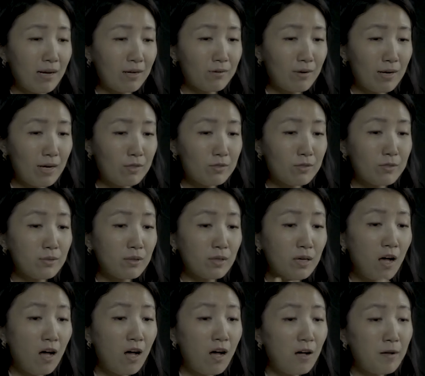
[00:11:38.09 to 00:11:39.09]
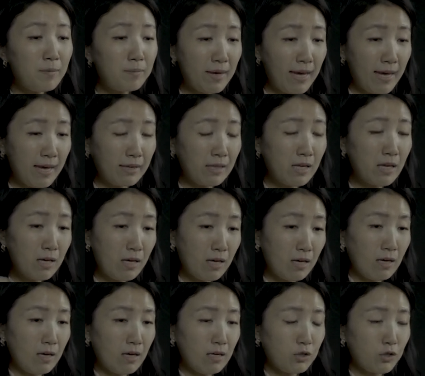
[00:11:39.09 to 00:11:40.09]
backgrounds to come and
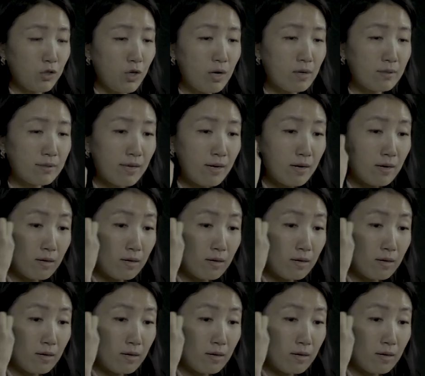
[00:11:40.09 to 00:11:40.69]
share